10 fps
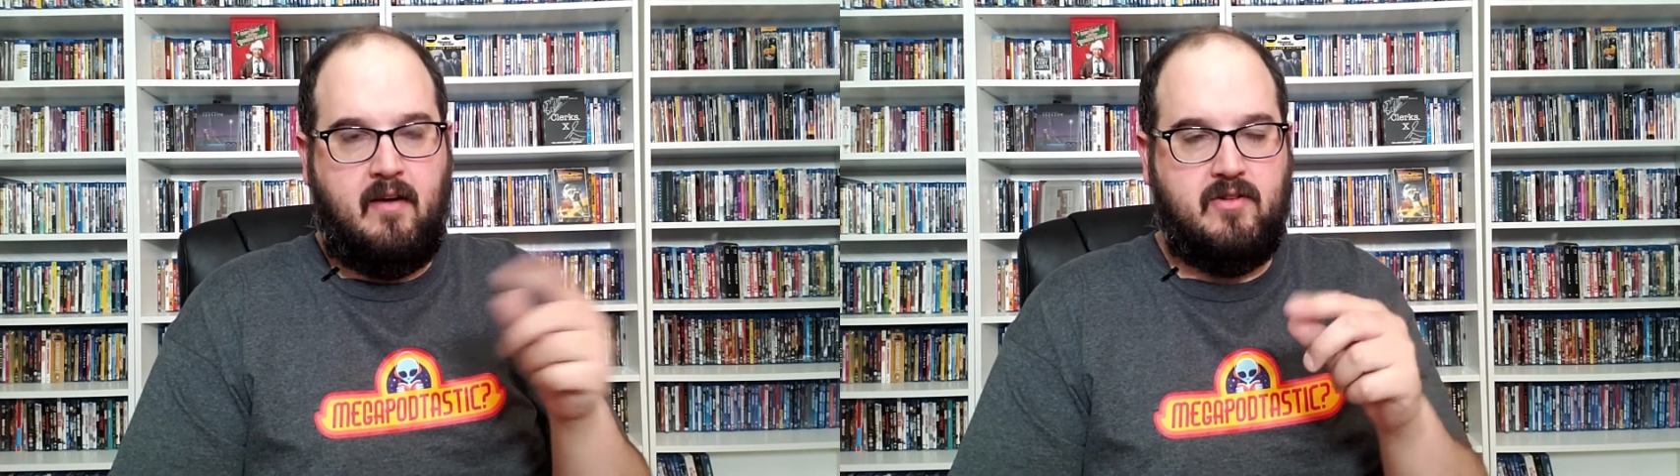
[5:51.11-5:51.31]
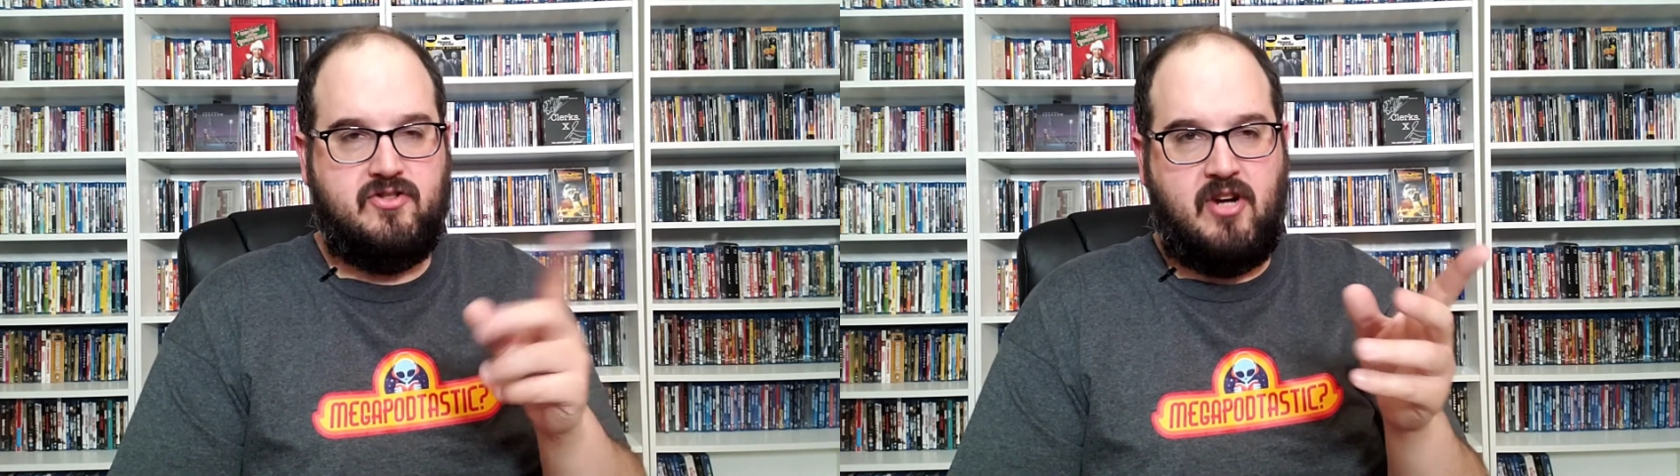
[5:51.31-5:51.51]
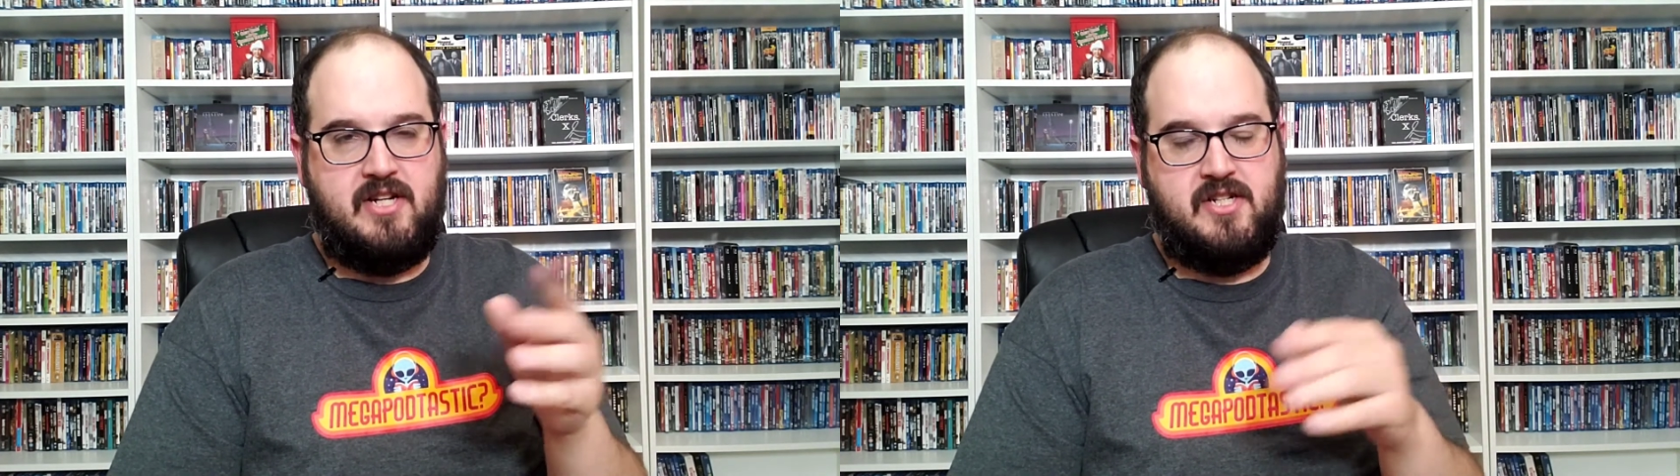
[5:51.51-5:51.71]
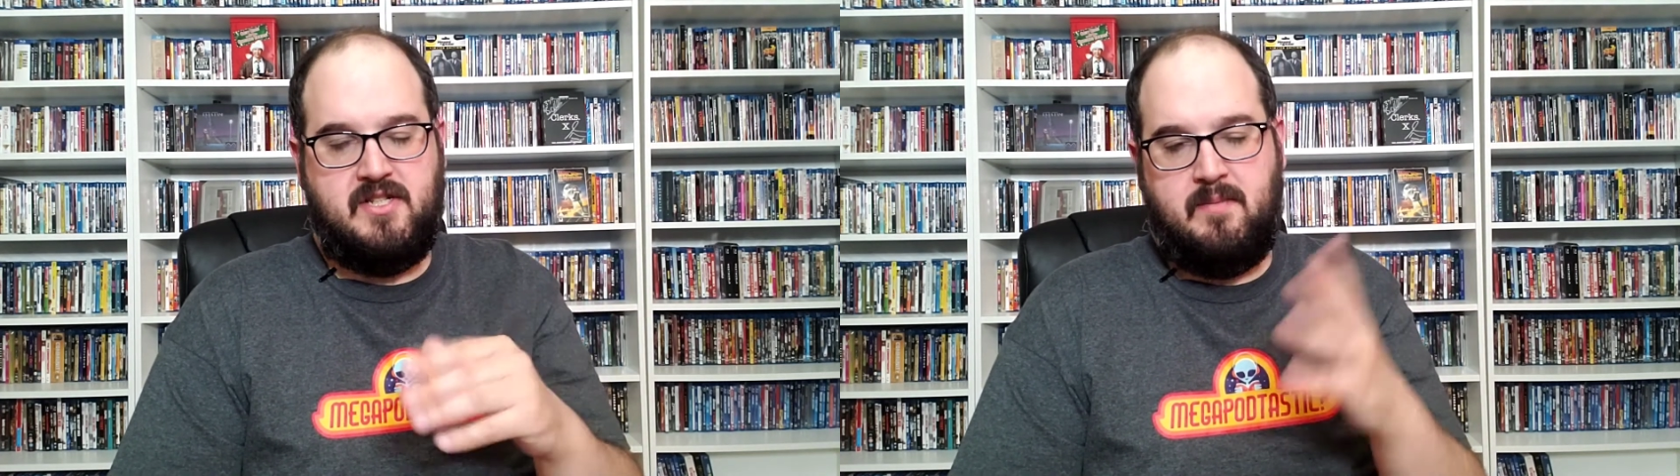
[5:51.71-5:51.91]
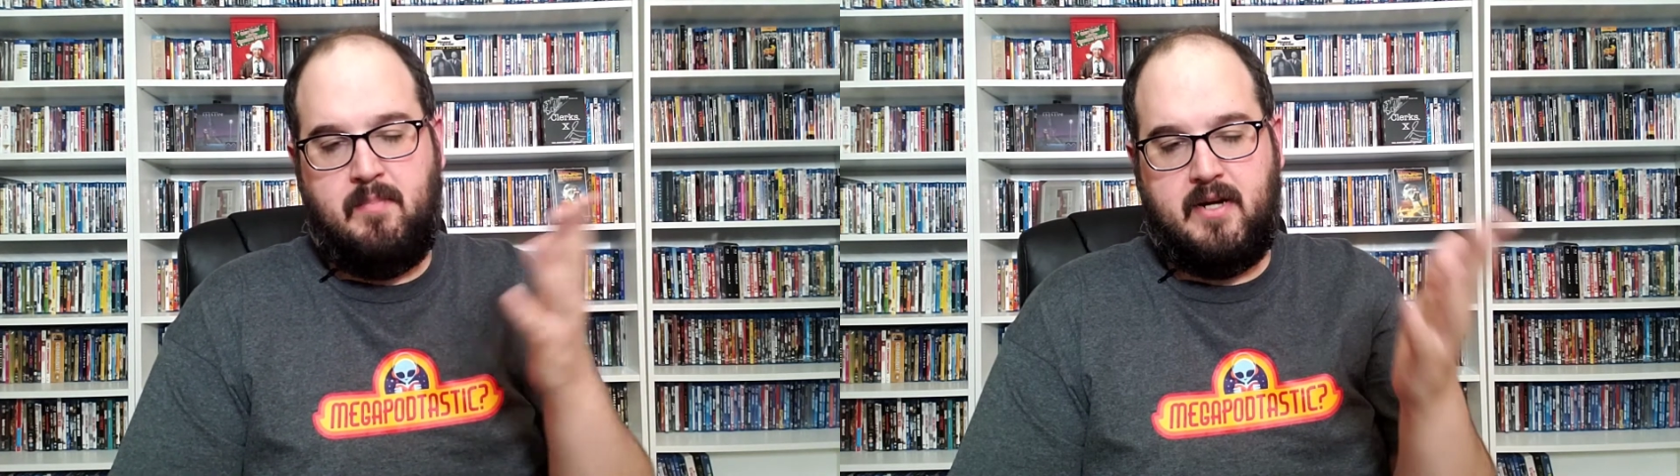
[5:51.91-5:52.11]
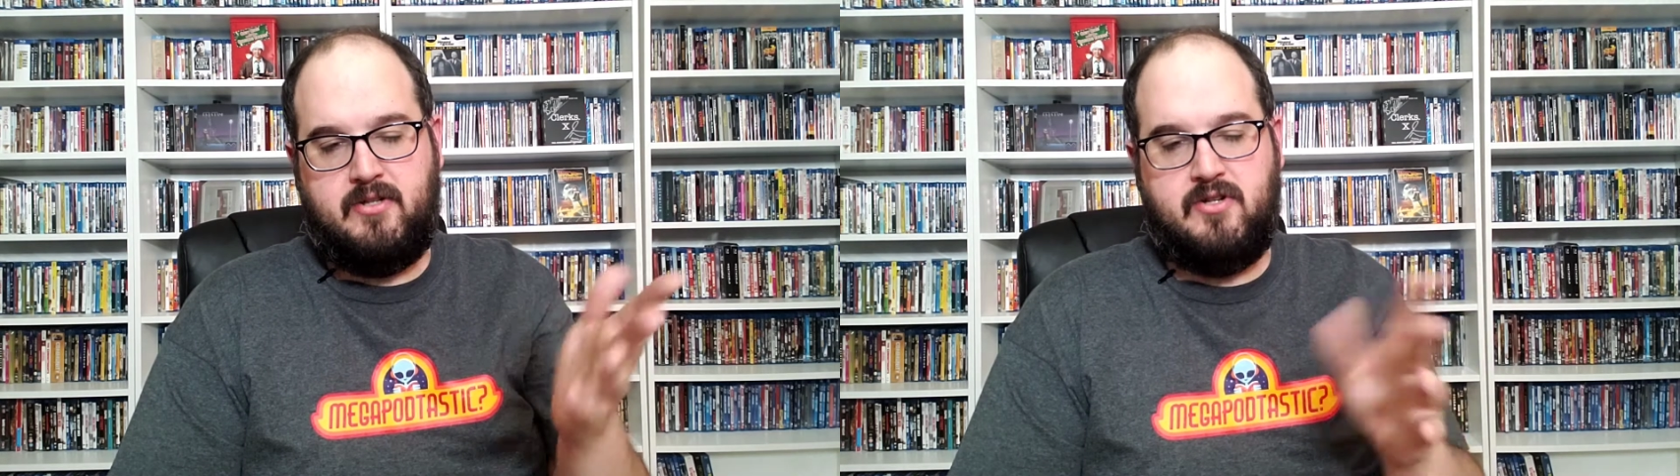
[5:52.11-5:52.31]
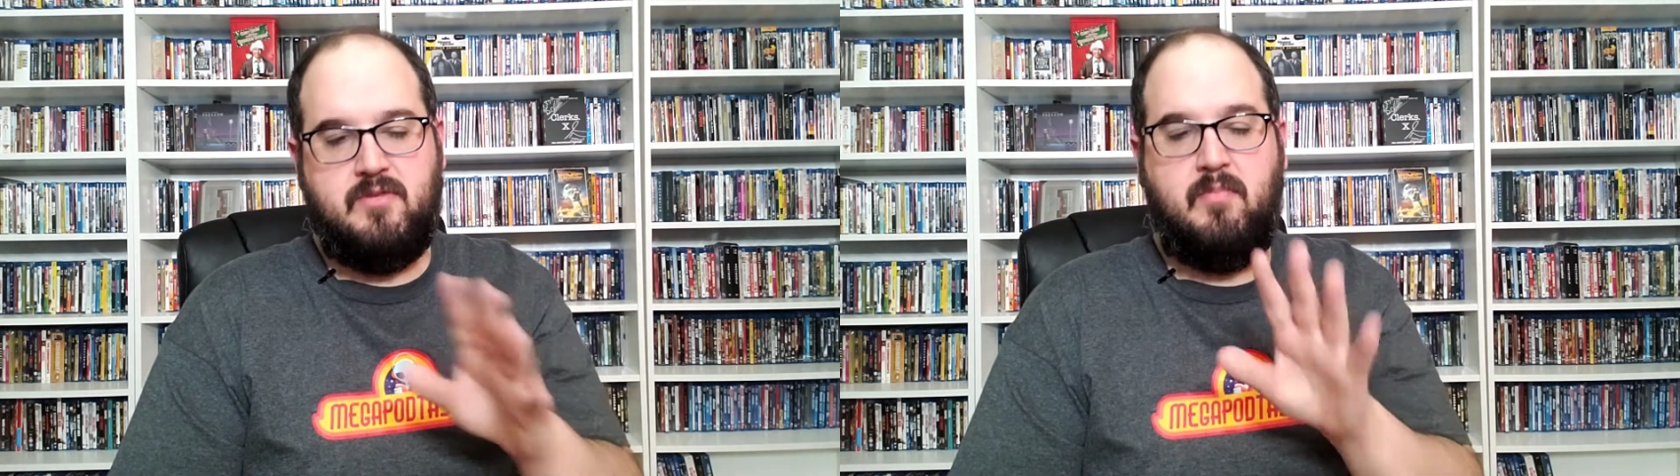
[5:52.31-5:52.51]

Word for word: illustrations and pictures.